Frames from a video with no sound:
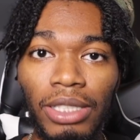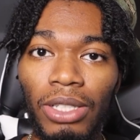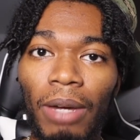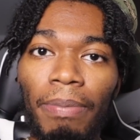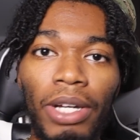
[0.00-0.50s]

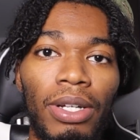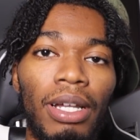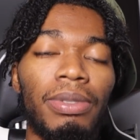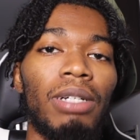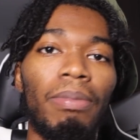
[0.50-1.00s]
start building
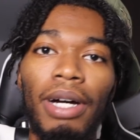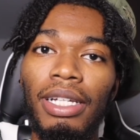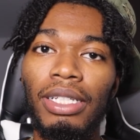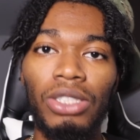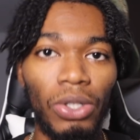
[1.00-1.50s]
up some
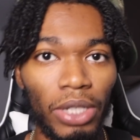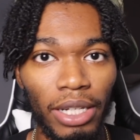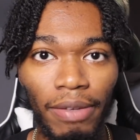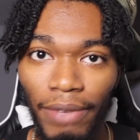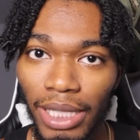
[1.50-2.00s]
money so you
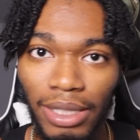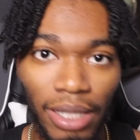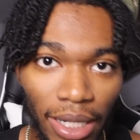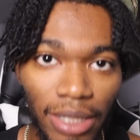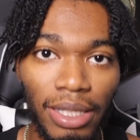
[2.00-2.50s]
can invest in
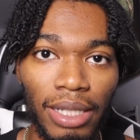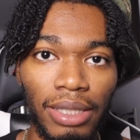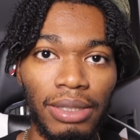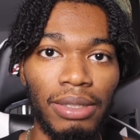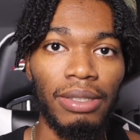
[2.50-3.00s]
other
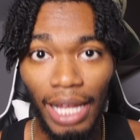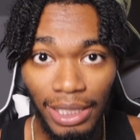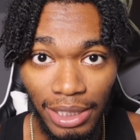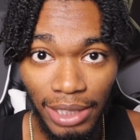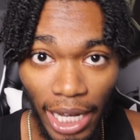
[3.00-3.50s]
things. And
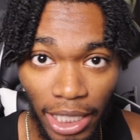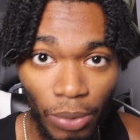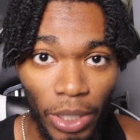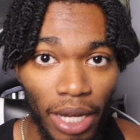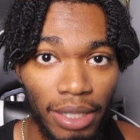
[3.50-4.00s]
that's exactly
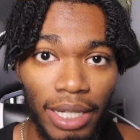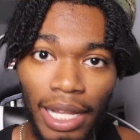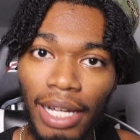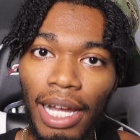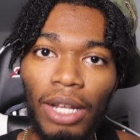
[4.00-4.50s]
what I did.
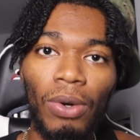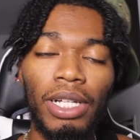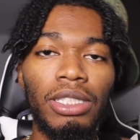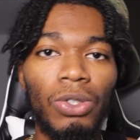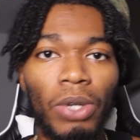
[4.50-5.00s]
I got on
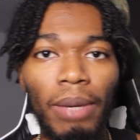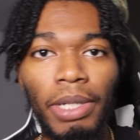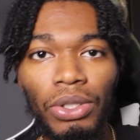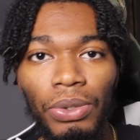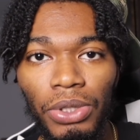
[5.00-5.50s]
Instagram
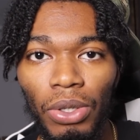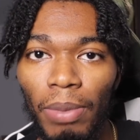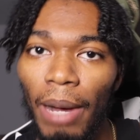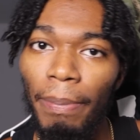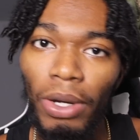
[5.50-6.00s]
and YouTube,
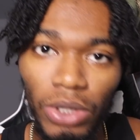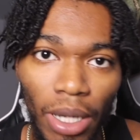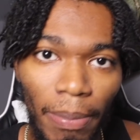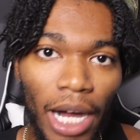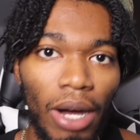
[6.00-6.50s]
I built
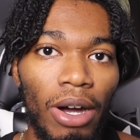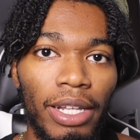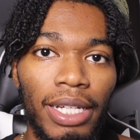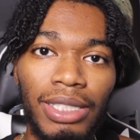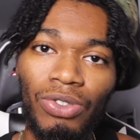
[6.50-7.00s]
up my
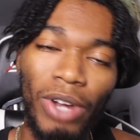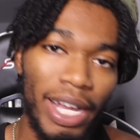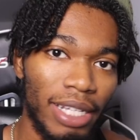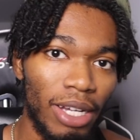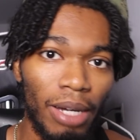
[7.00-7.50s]
audience,
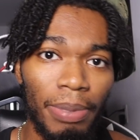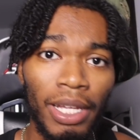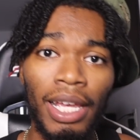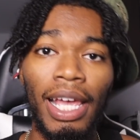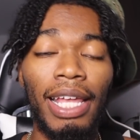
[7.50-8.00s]
ran it up,
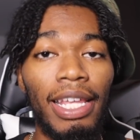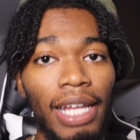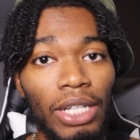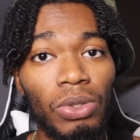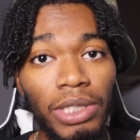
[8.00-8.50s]
and then
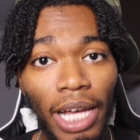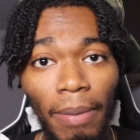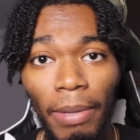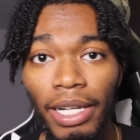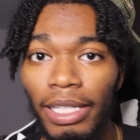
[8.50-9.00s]
I used
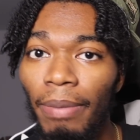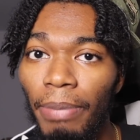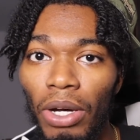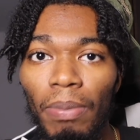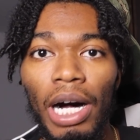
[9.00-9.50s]
that money to
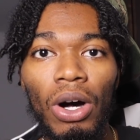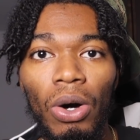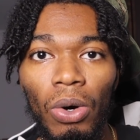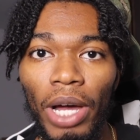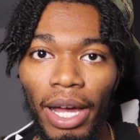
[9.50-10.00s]
build my
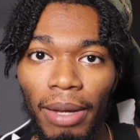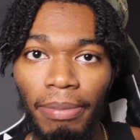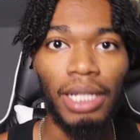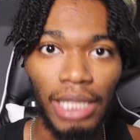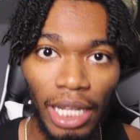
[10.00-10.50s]
own app.
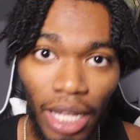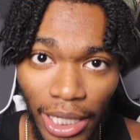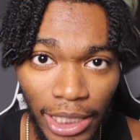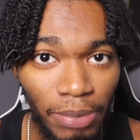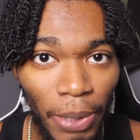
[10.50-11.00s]
Because I love
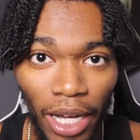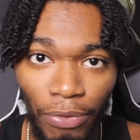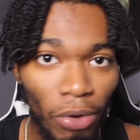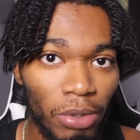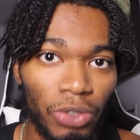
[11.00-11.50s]
these
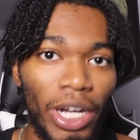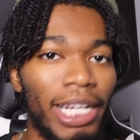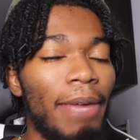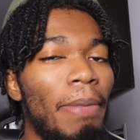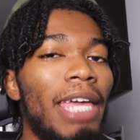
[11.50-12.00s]
platforms, right?
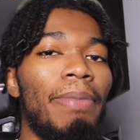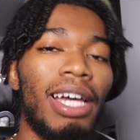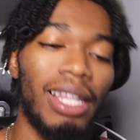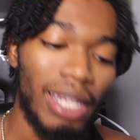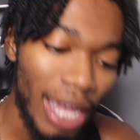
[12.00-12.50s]
They made me
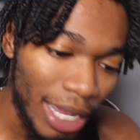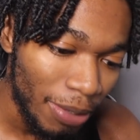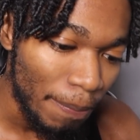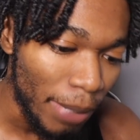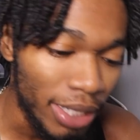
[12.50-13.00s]
a lot
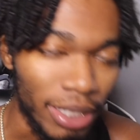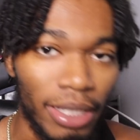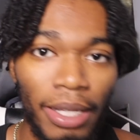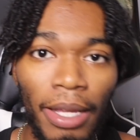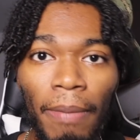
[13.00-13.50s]
of money.
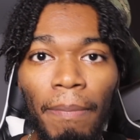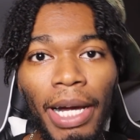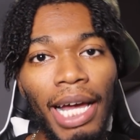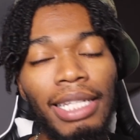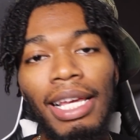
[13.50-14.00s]
But
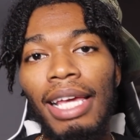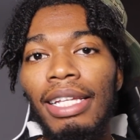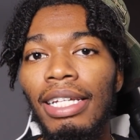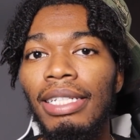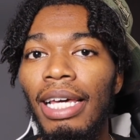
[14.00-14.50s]
at the end
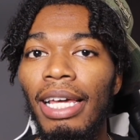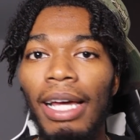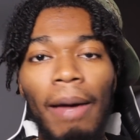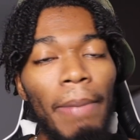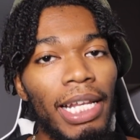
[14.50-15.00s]
of the day,
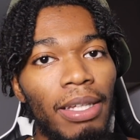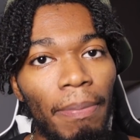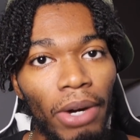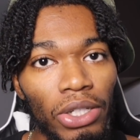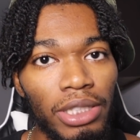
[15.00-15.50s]
I'm at the
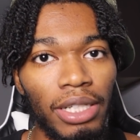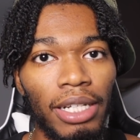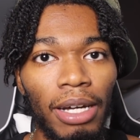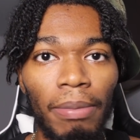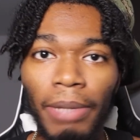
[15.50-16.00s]
mercy of
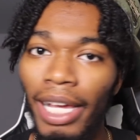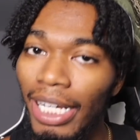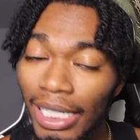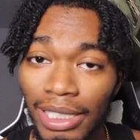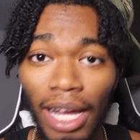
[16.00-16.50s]
them.
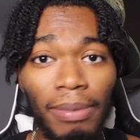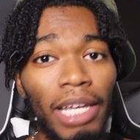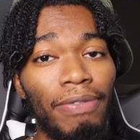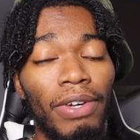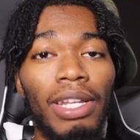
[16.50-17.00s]
Anytime
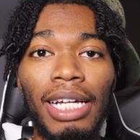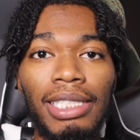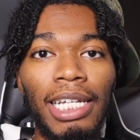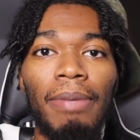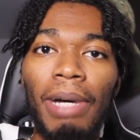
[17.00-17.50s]
they feel like
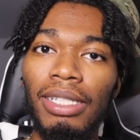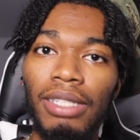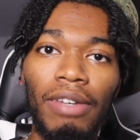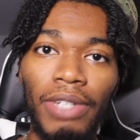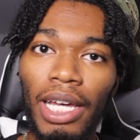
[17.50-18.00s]
taking my
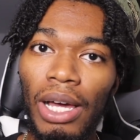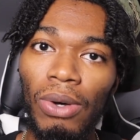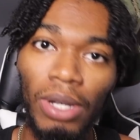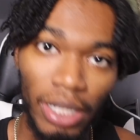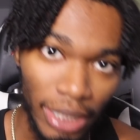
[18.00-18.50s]
stuff down,
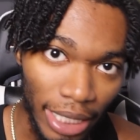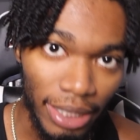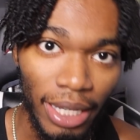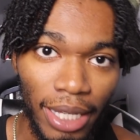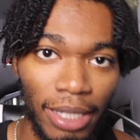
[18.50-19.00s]
they
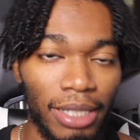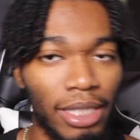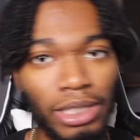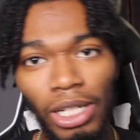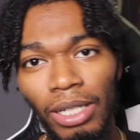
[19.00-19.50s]
can.
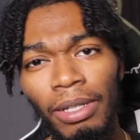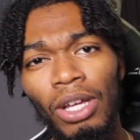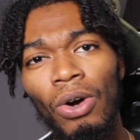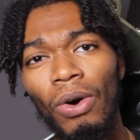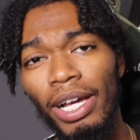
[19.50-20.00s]
Cause look,
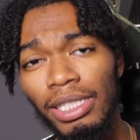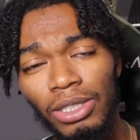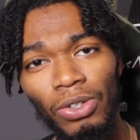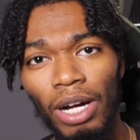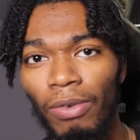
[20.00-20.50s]
on
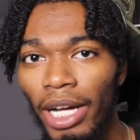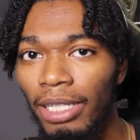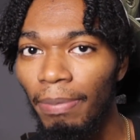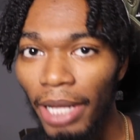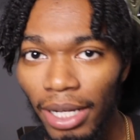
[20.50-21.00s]
Instagram, right,
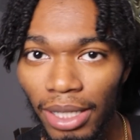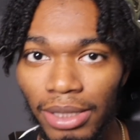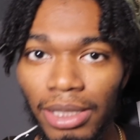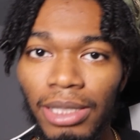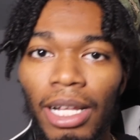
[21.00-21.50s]
the Black
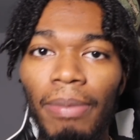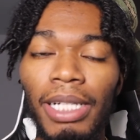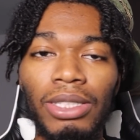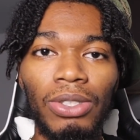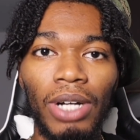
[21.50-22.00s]
Hustlers Club
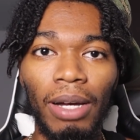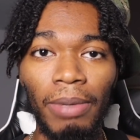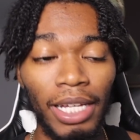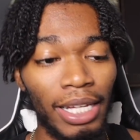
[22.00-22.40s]
Instagram,